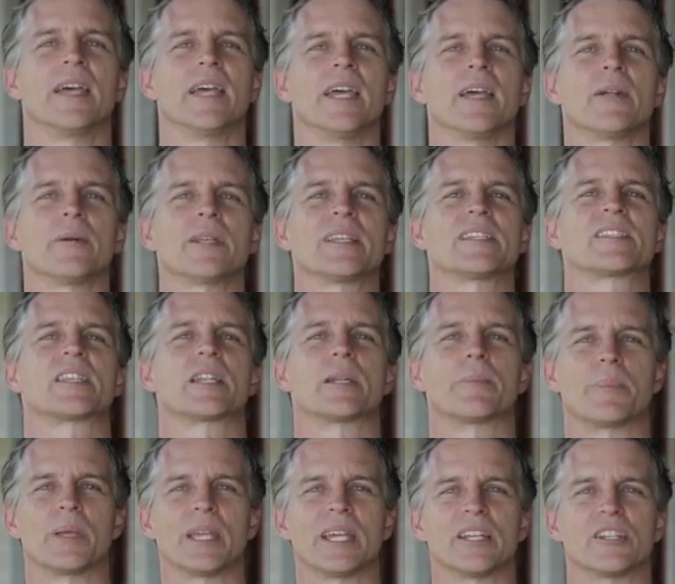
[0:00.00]
Areas that
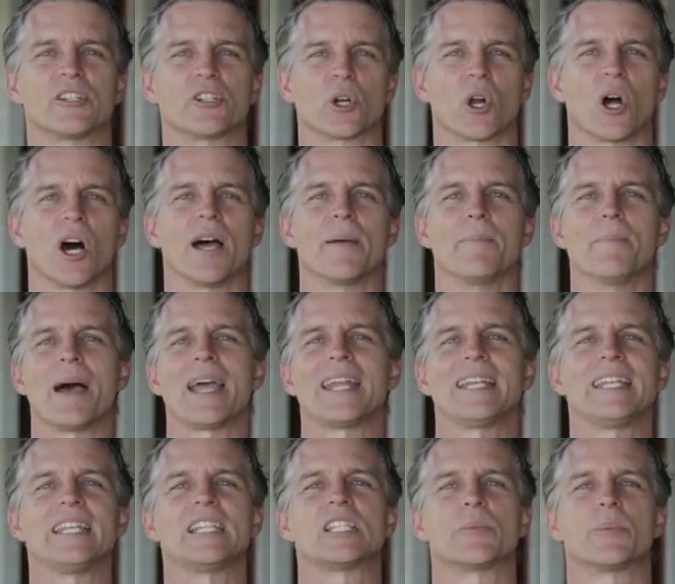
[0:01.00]
appear dry may
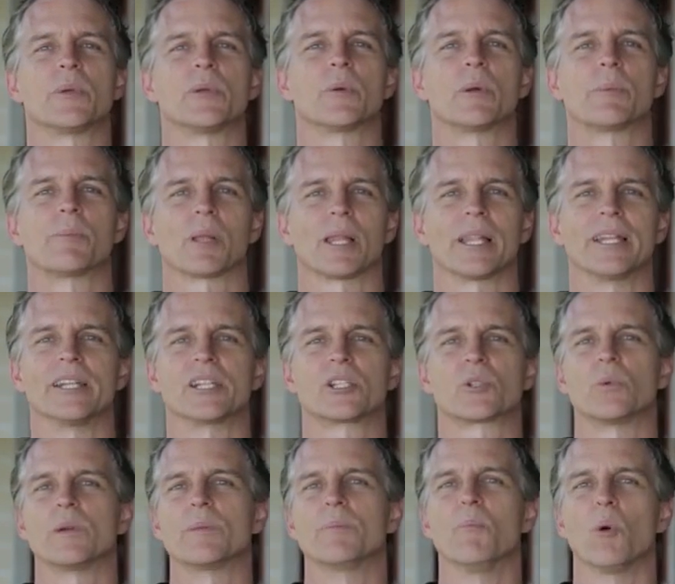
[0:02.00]
need to be replenished
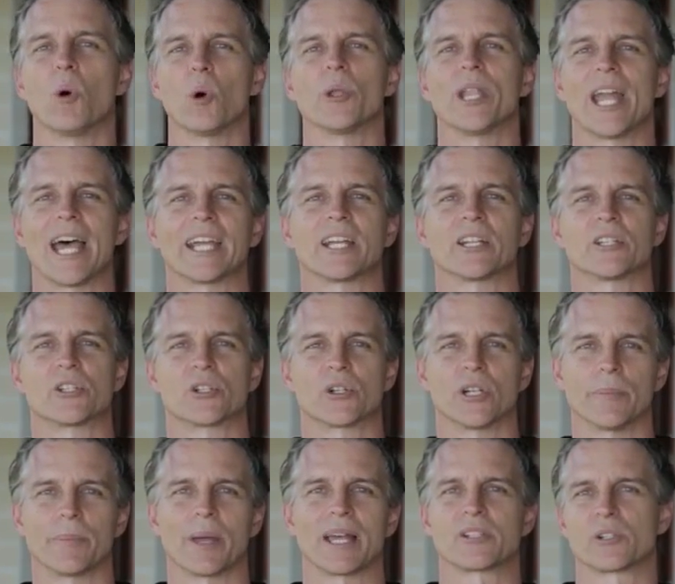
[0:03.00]
with more Naked
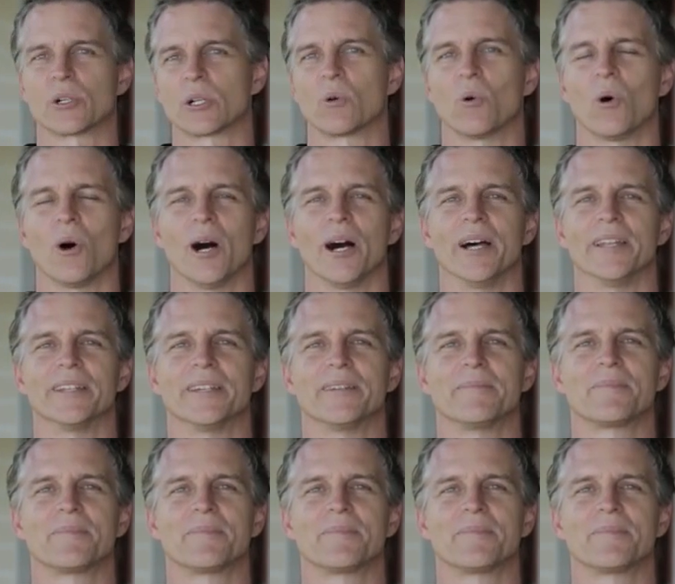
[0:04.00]
Strip as required.